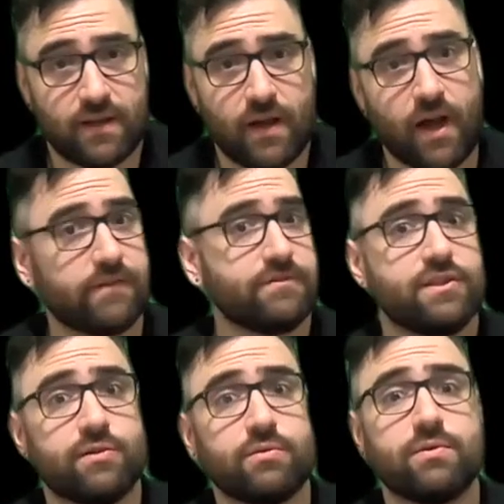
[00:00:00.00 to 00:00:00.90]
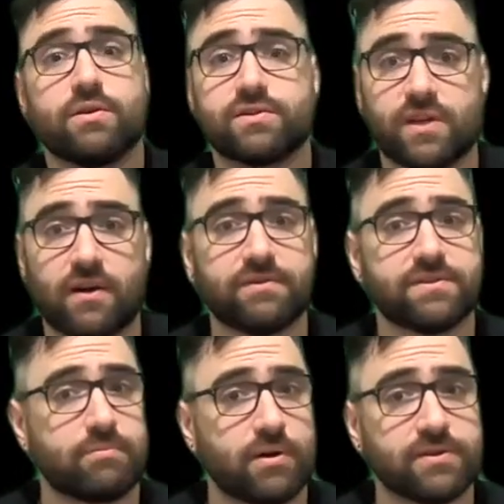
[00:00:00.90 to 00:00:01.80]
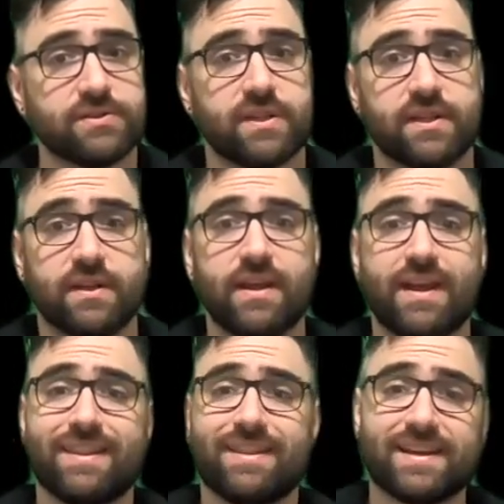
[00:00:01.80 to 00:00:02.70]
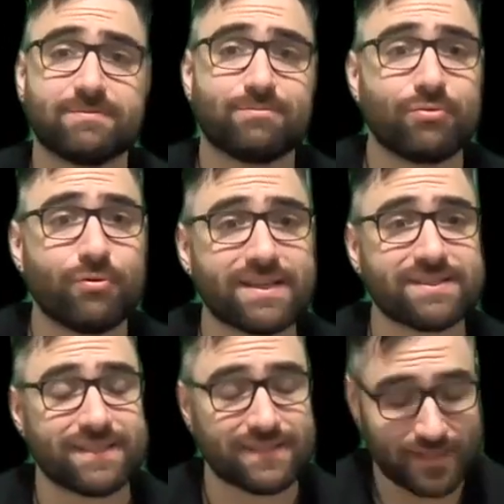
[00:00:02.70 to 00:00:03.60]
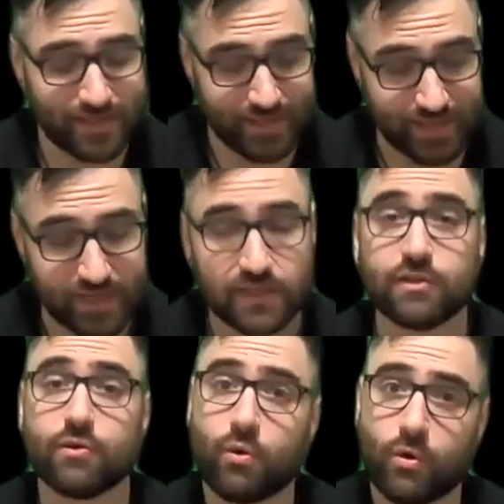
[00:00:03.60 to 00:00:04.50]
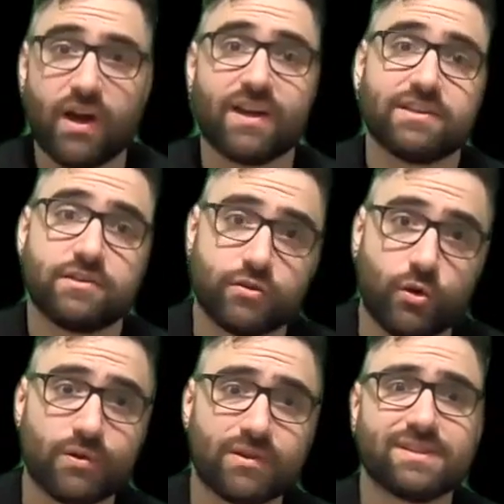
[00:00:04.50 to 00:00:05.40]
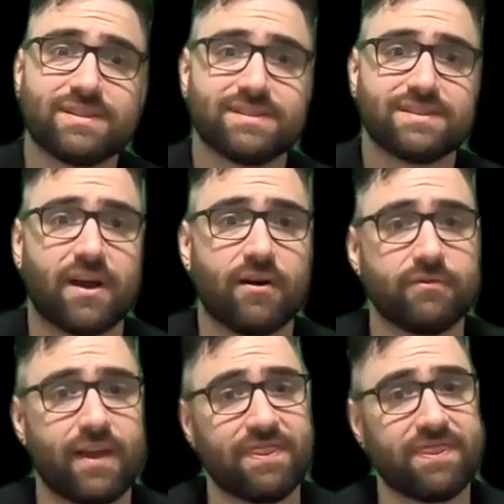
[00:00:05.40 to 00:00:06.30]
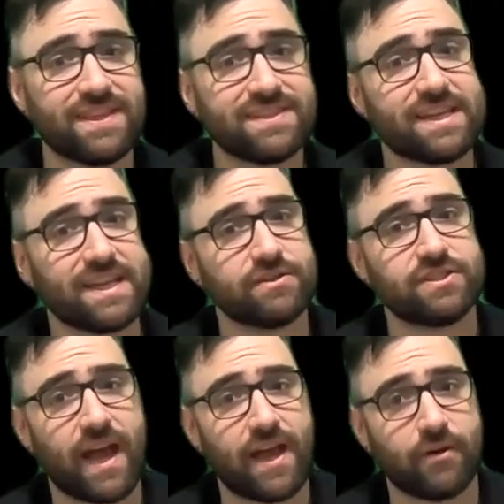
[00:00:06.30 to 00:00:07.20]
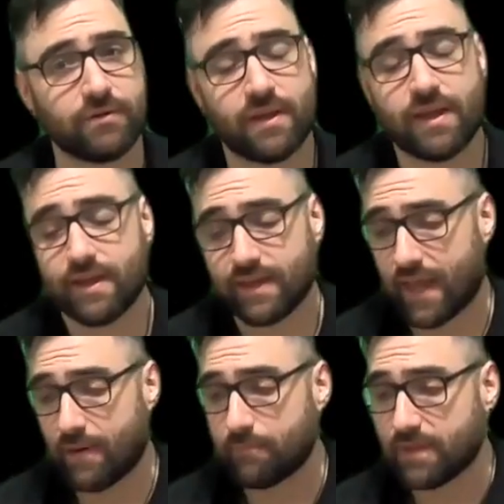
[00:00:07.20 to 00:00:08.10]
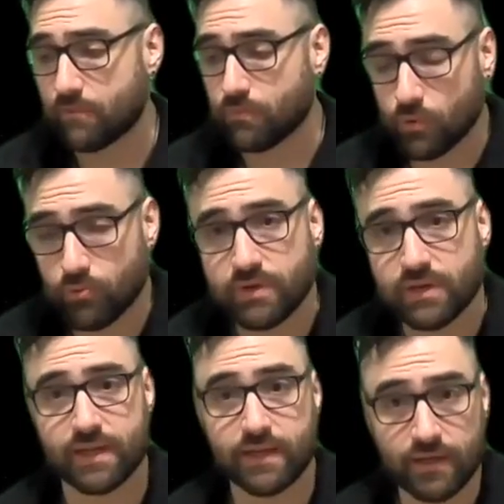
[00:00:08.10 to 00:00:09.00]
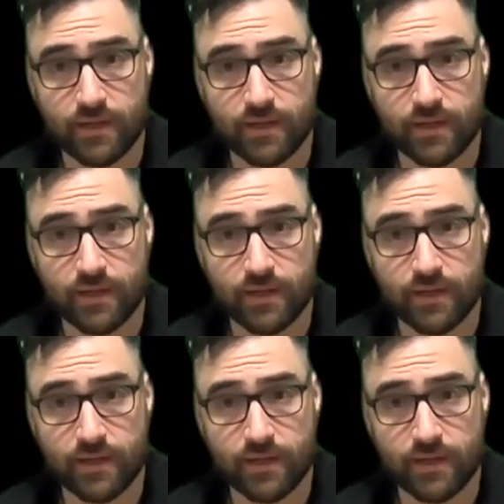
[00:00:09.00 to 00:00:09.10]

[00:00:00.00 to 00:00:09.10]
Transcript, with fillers: of you, yourself as a person that is present in your adult self. And this inner child can be wounded